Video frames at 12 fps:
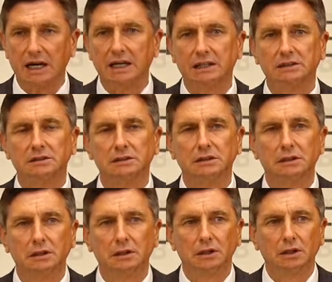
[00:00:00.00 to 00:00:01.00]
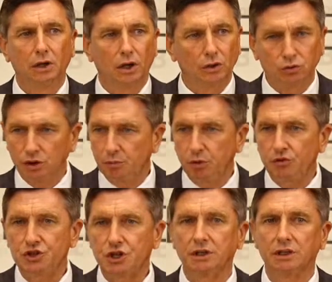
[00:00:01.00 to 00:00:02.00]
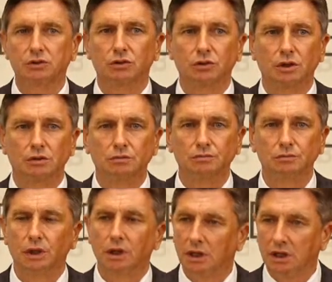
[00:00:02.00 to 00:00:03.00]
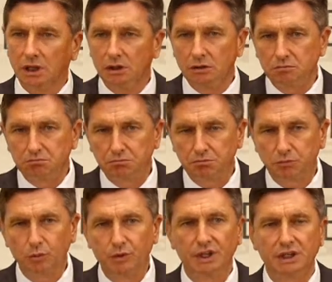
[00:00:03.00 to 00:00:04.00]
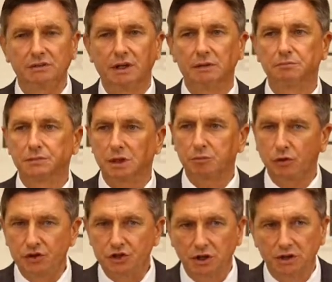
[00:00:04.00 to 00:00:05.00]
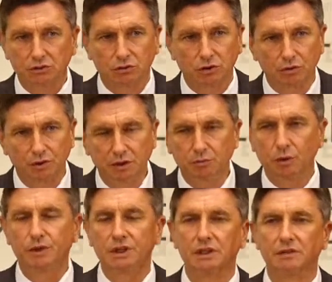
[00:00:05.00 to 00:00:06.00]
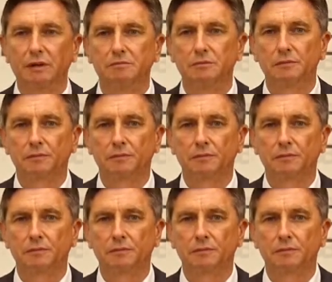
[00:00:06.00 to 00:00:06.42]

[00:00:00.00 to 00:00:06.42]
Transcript: at all a secret that there were heightened tones, and we didn't